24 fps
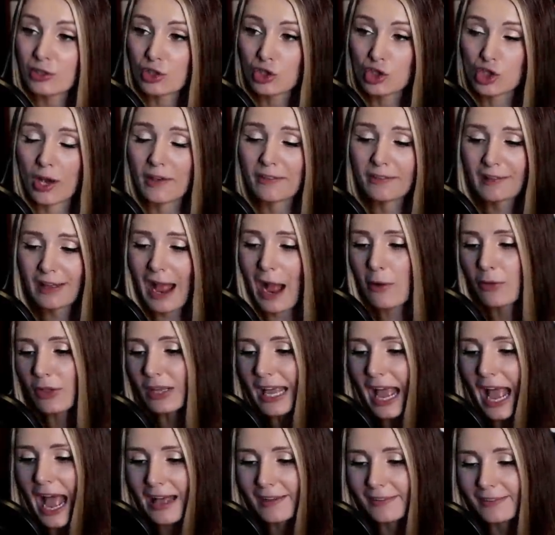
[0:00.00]
just how the
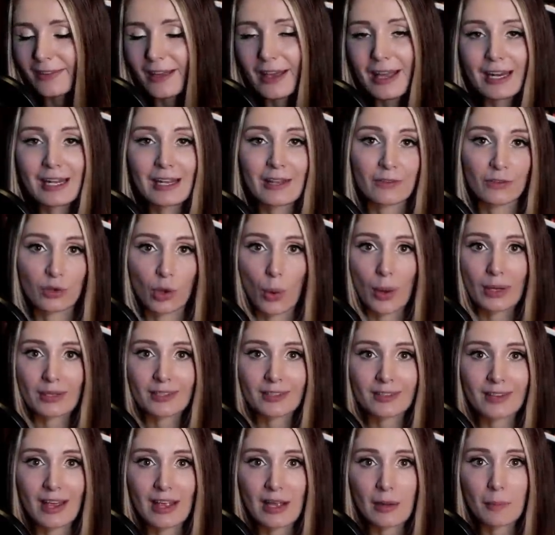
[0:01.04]
gaslighting is going to
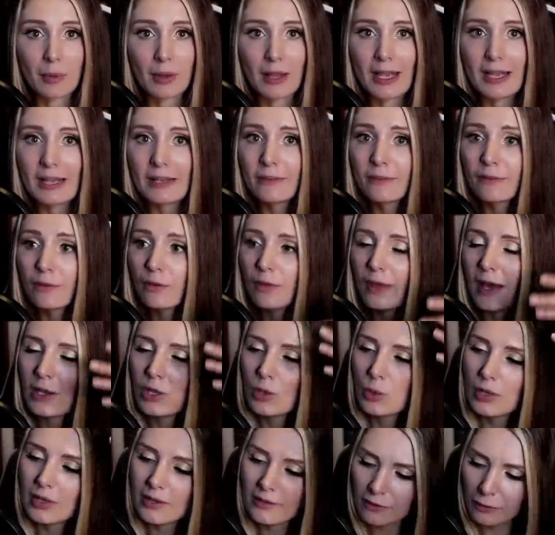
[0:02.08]
take place so that
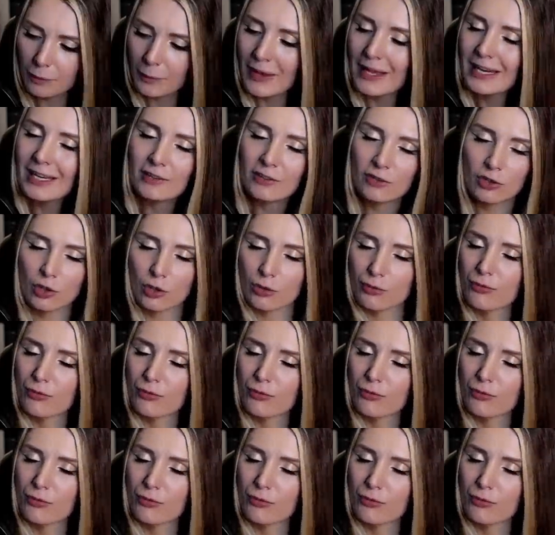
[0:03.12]
you can explain it to your